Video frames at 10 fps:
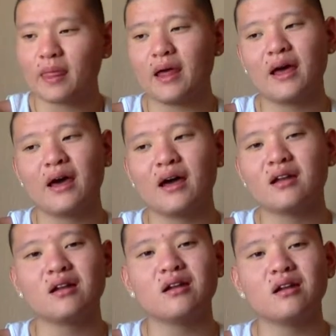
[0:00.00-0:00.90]

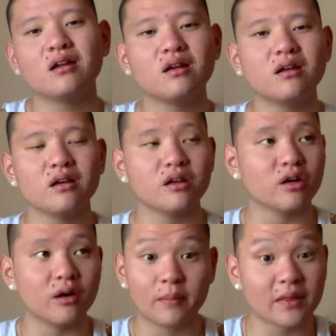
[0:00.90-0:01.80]
And,
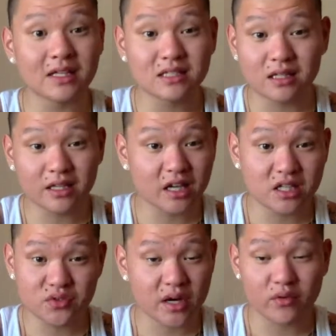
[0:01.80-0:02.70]
but that's not the case
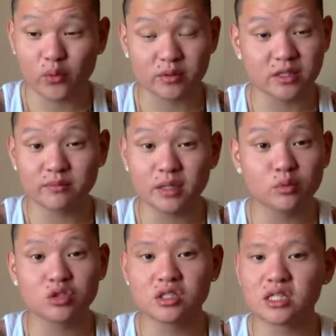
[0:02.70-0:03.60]
for everyone. Some people
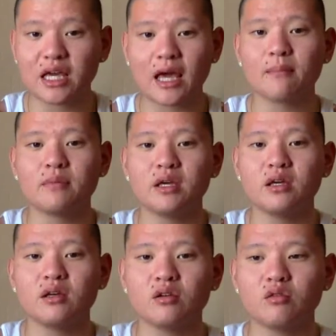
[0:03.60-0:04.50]
just can't
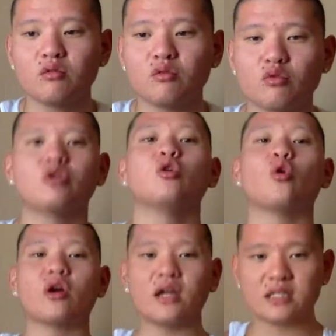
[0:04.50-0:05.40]
be
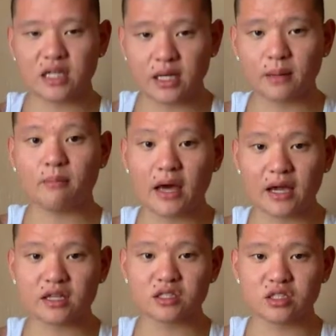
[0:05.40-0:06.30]
reorientated back
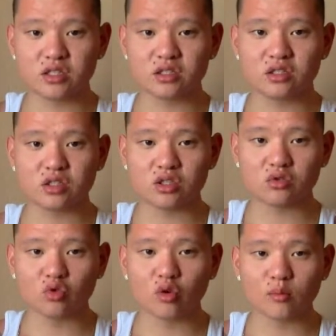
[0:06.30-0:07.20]
into
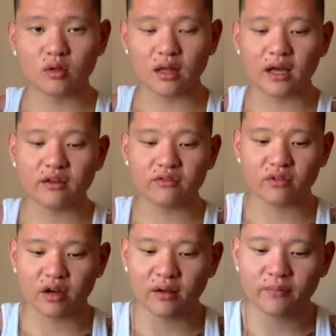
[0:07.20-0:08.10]
normal life,
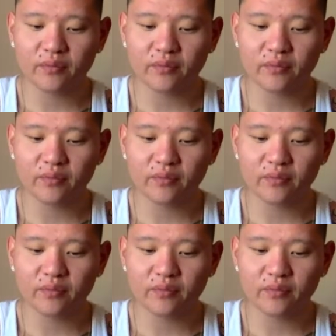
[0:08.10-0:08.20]
right?